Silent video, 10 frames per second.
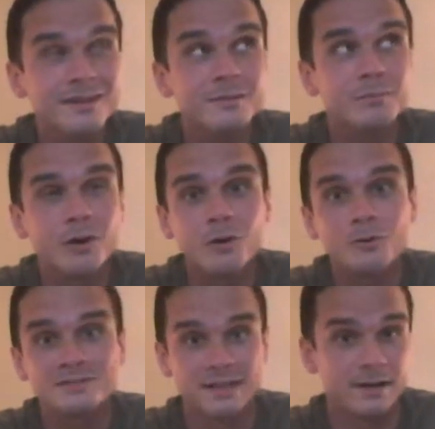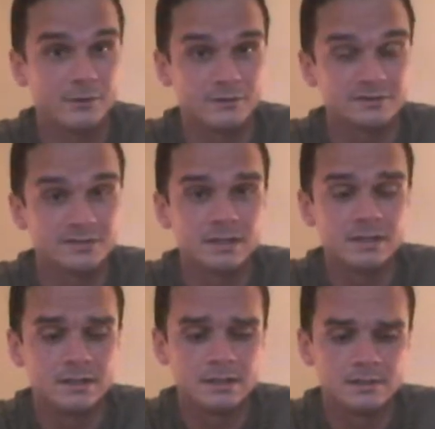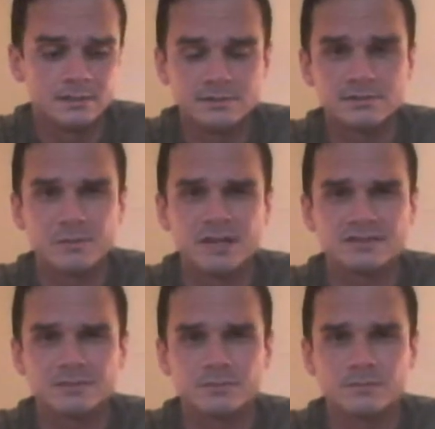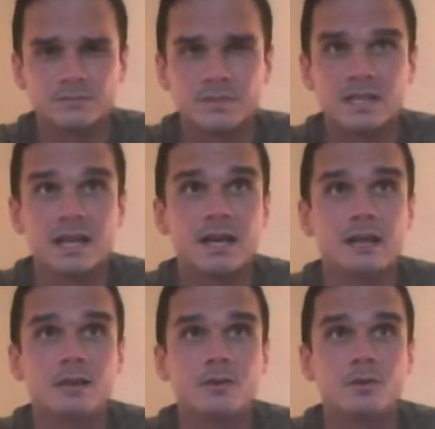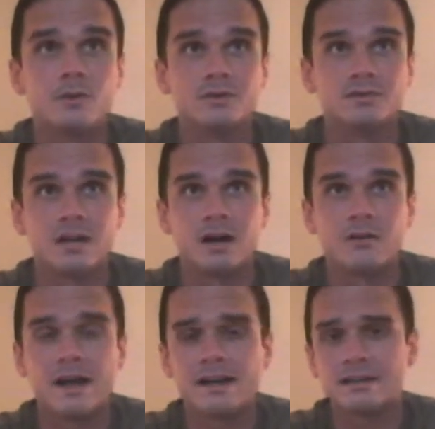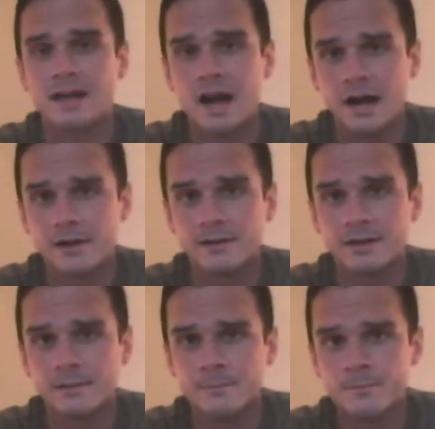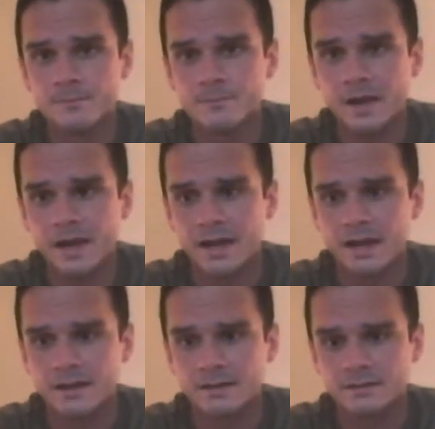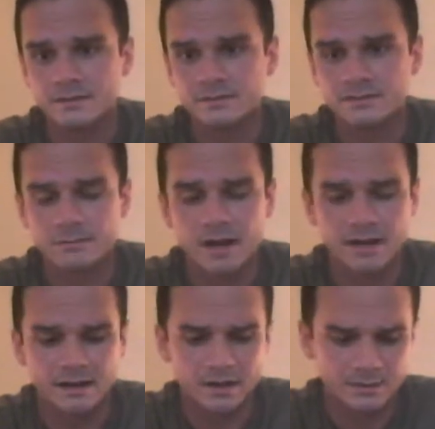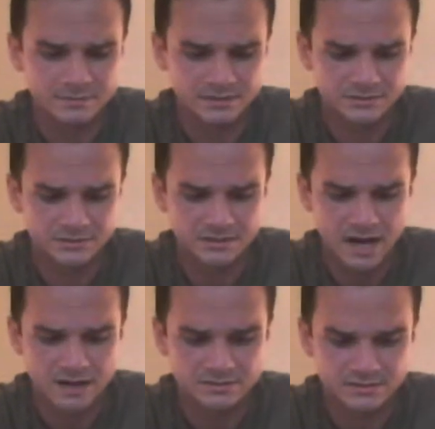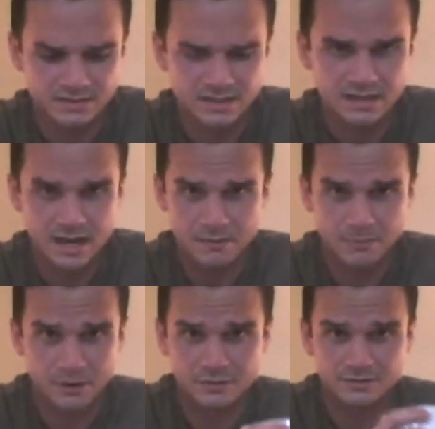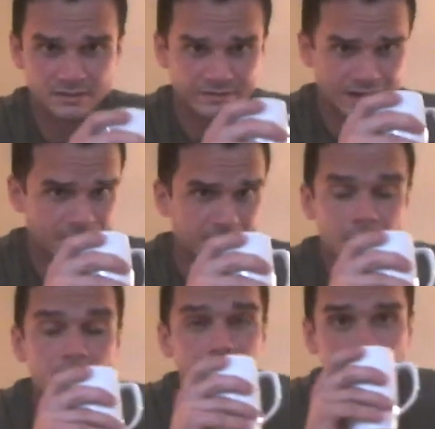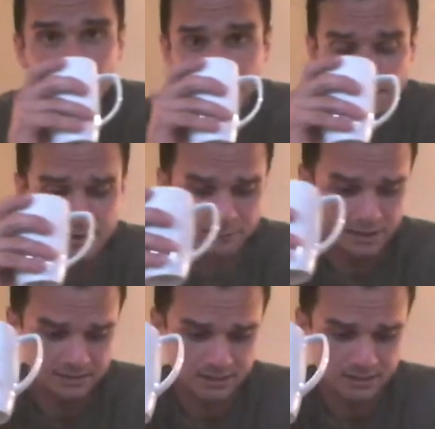Bowl Tales. It was about some kid who was writing a diary, and somebody comes into his house and murders his family. Anyways,